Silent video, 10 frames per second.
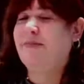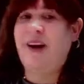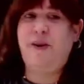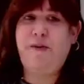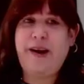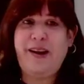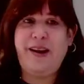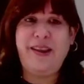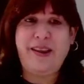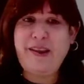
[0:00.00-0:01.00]
All right.
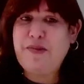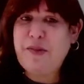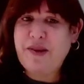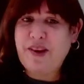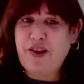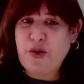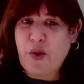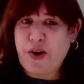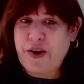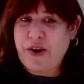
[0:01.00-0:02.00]
This was a
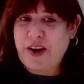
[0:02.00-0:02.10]
shorter